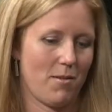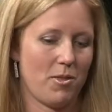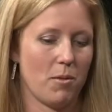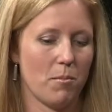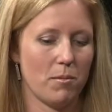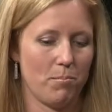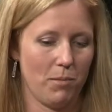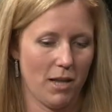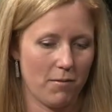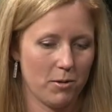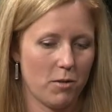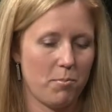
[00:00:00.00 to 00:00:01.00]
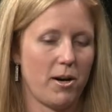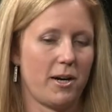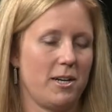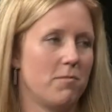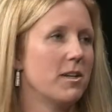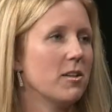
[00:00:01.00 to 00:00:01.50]
the level of
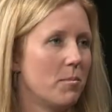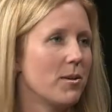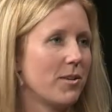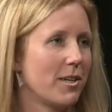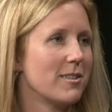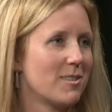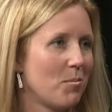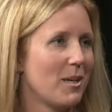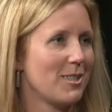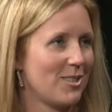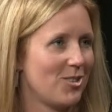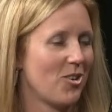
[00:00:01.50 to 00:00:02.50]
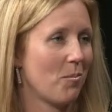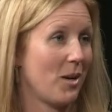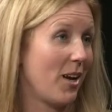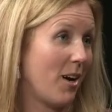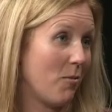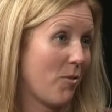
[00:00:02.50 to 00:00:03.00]
parking availability is the biggest
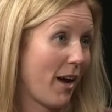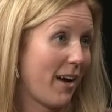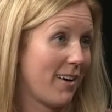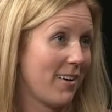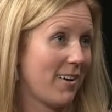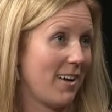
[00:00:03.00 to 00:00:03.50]
determinant of that.